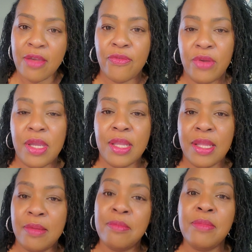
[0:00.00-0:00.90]

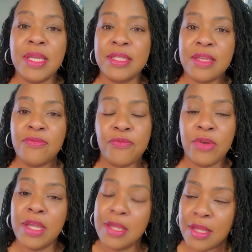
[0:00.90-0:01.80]
Freedom isn't
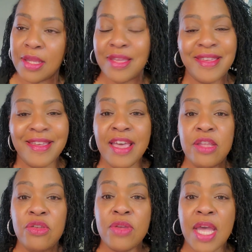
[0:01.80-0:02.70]
free.
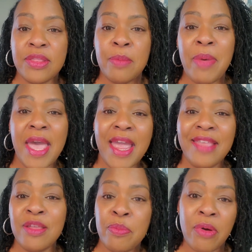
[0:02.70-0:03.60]
You got to pay
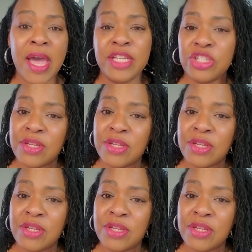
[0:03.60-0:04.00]
the price.